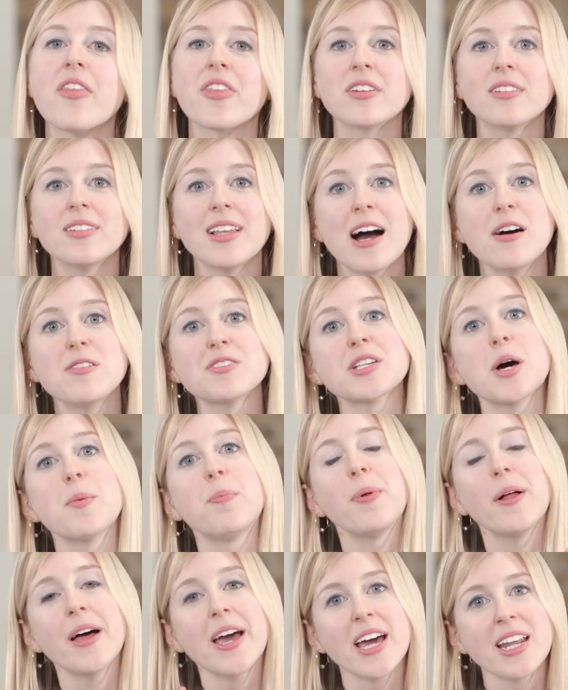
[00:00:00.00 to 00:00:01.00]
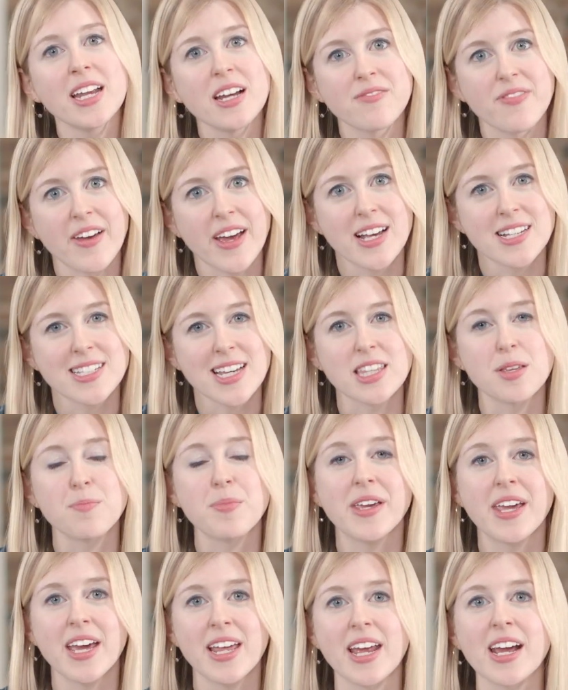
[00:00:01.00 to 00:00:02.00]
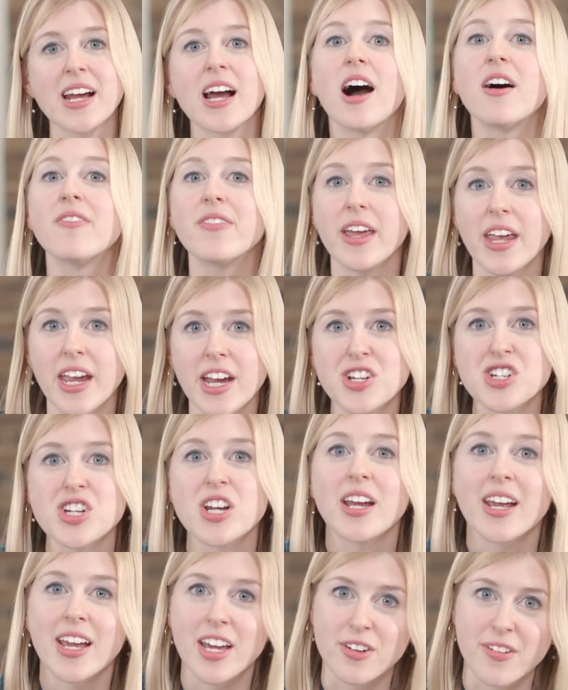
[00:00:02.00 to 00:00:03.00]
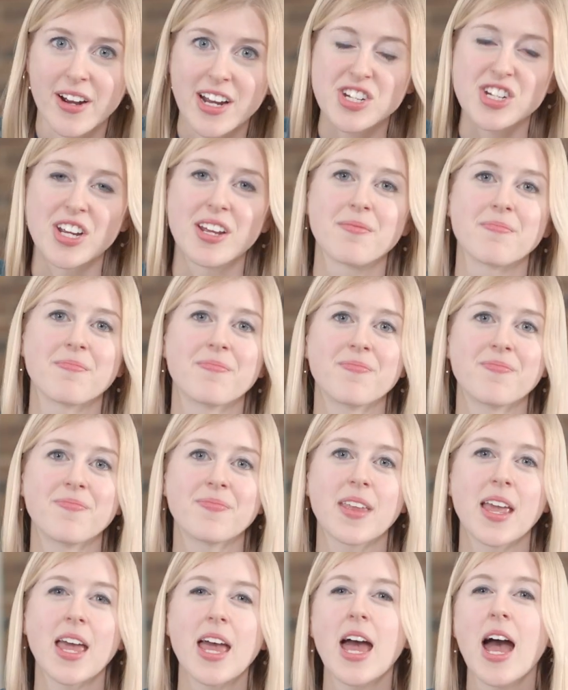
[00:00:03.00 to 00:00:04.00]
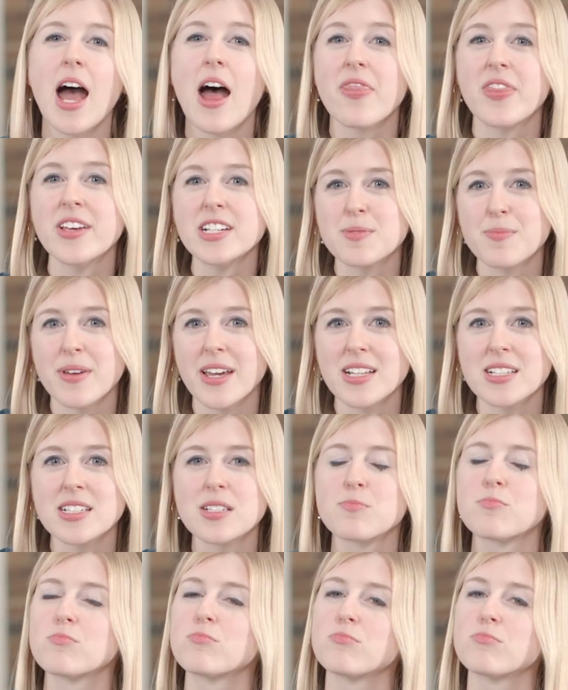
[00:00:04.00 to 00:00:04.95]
that allows a planning phase at the beginning of each iteration. This means,